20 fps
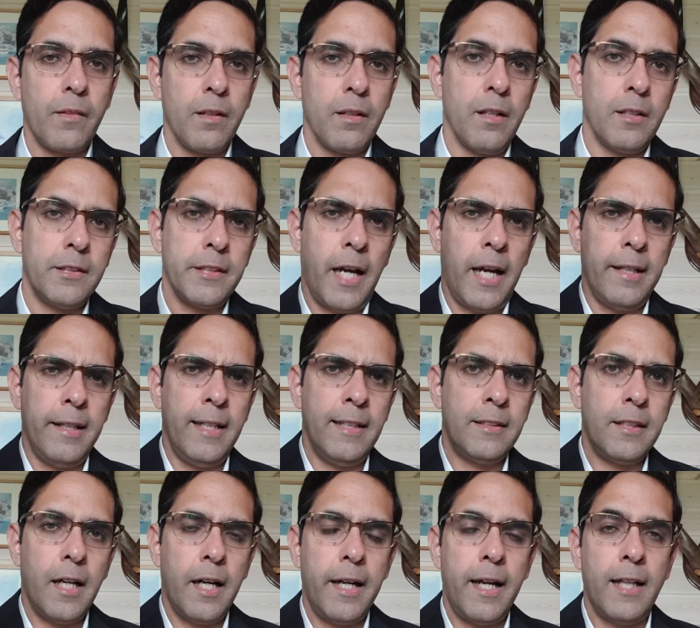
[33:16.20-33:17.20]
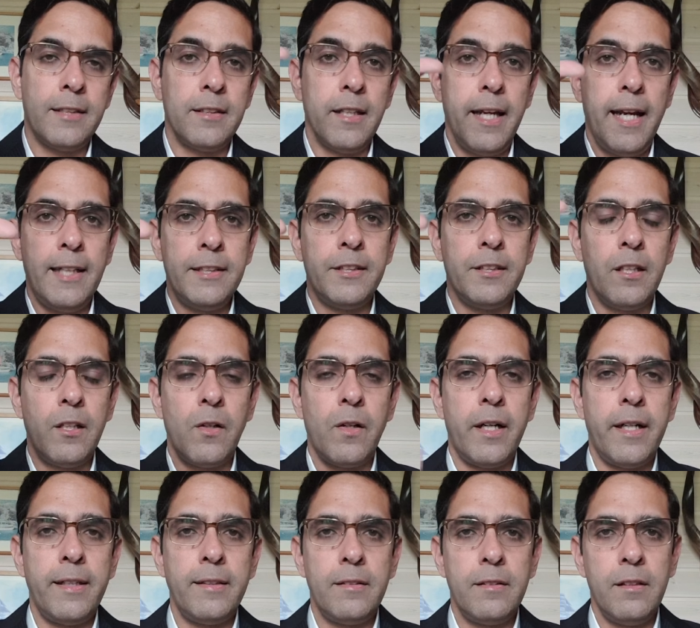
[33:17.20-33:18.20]
the Chinese guy has the Asian
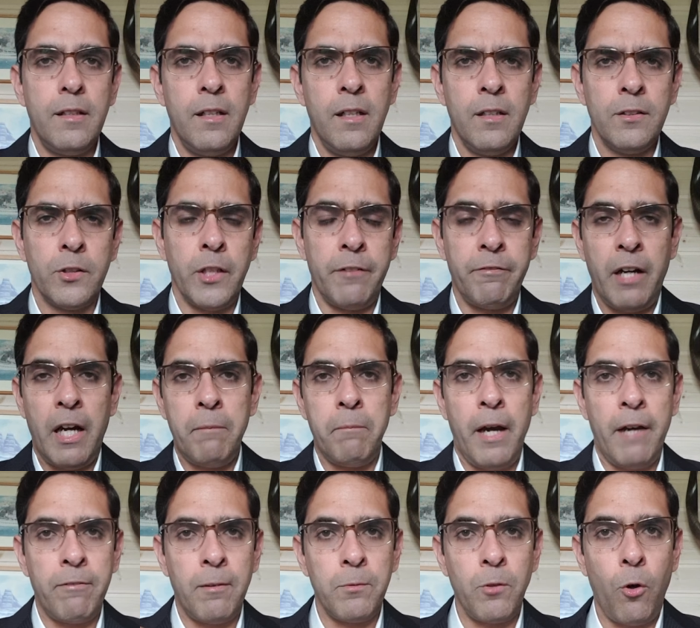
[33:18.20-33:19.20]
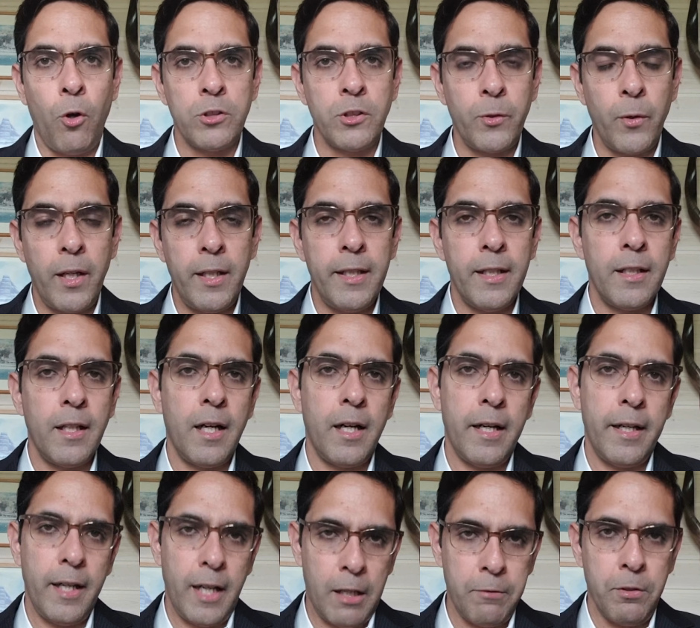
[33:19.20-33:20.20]
rights. So if I buy from the Australian
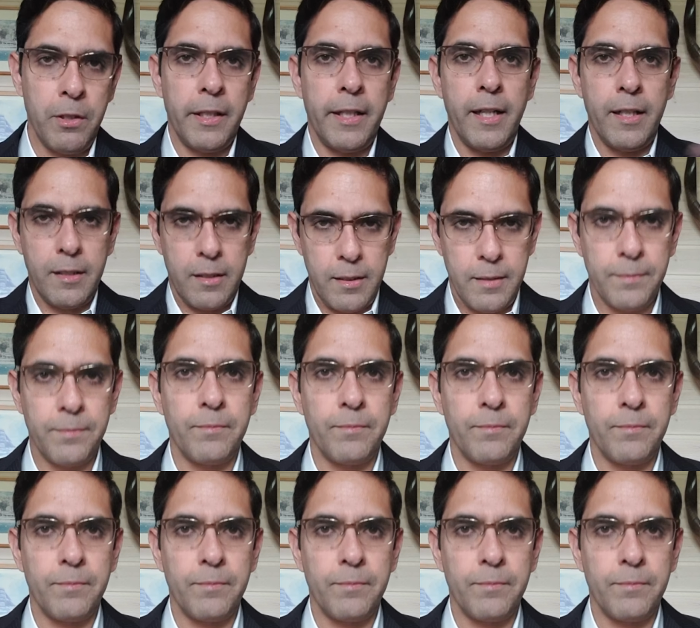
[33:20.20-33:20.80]
guy, I would get